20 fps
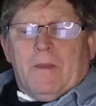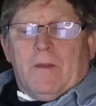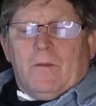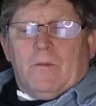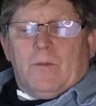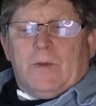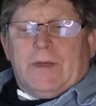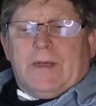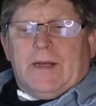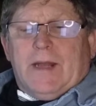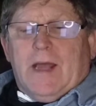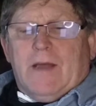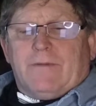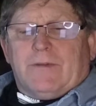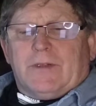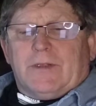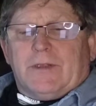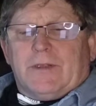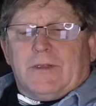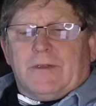we could have
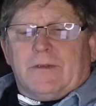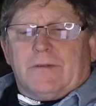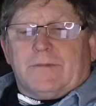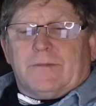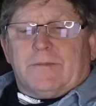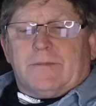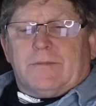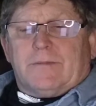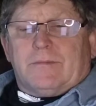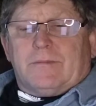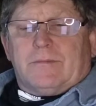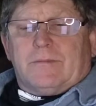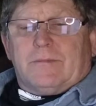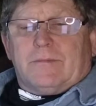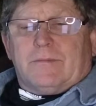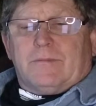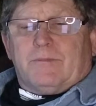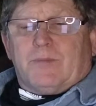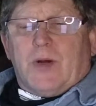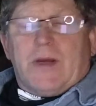a little
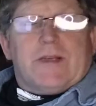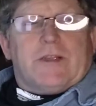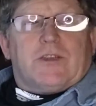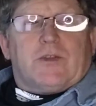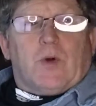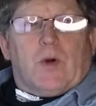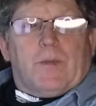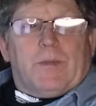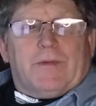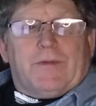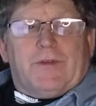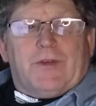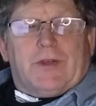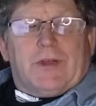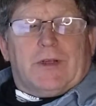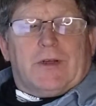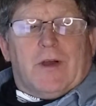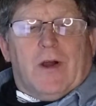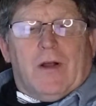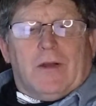brainstorm, if you
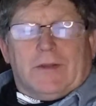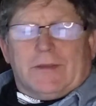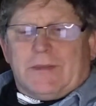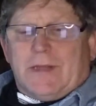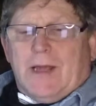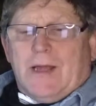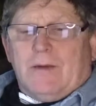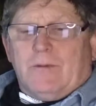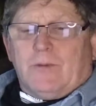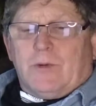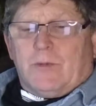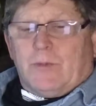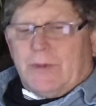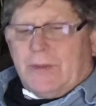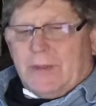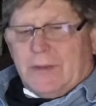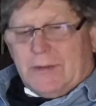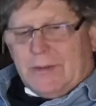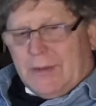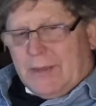could call it that, where we
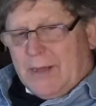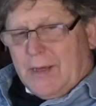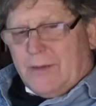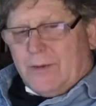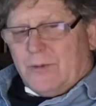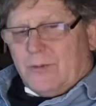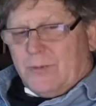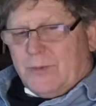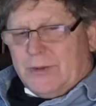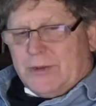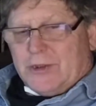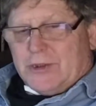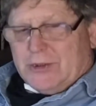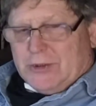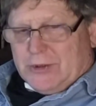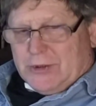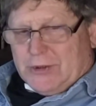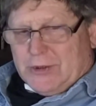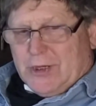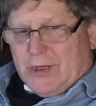get together, we just
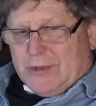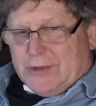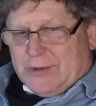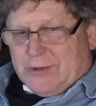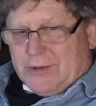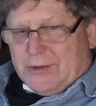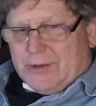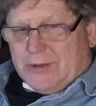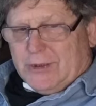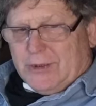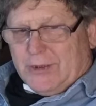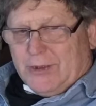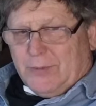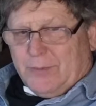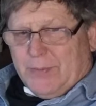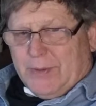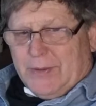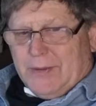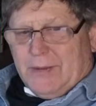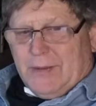discuss this a little
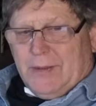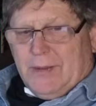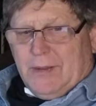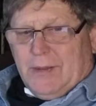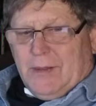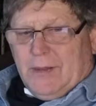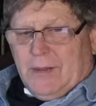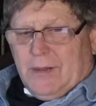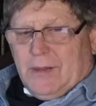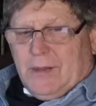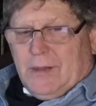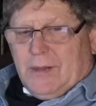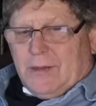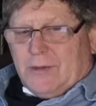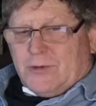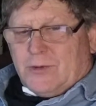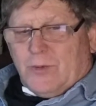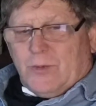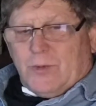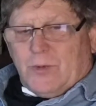bit.
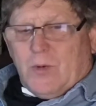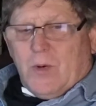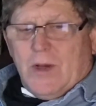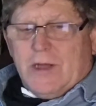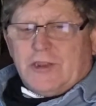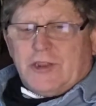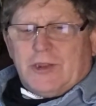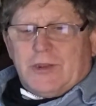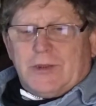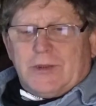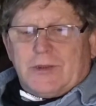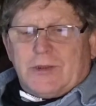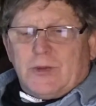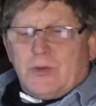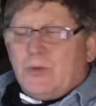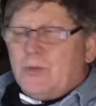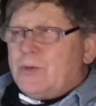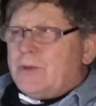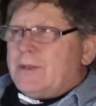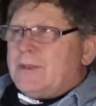And so the question is,
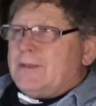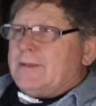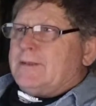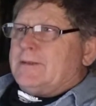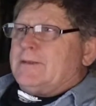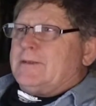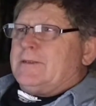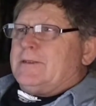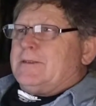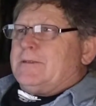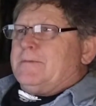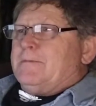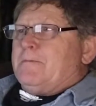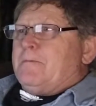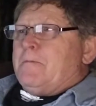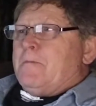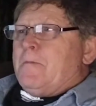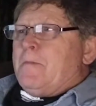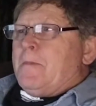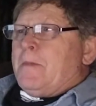who is
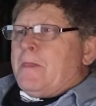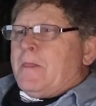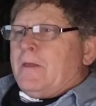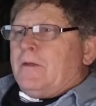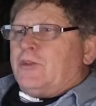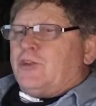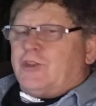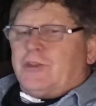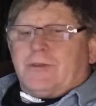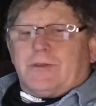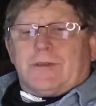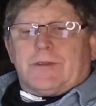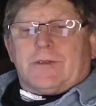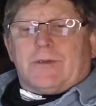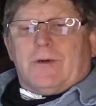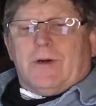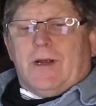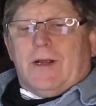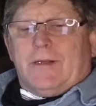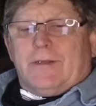Jesus
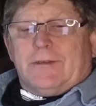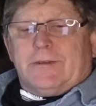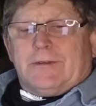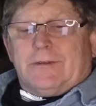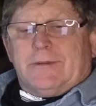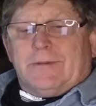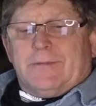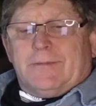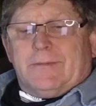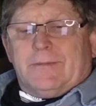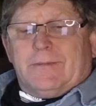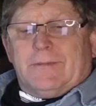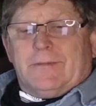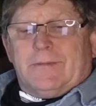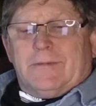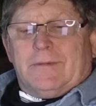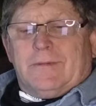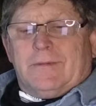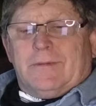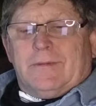Christ?
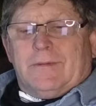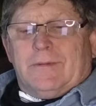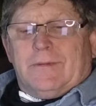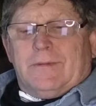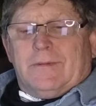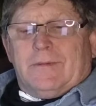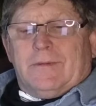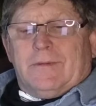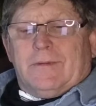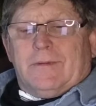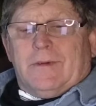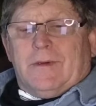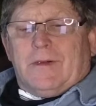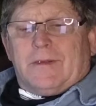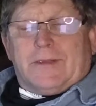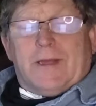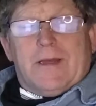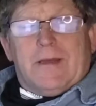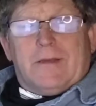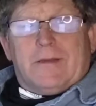
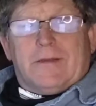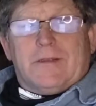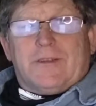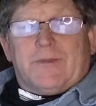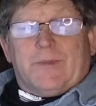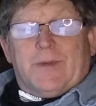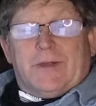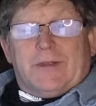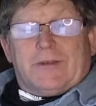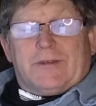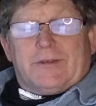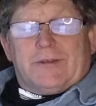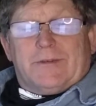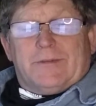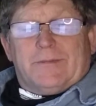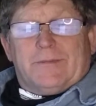I'll tell you this much.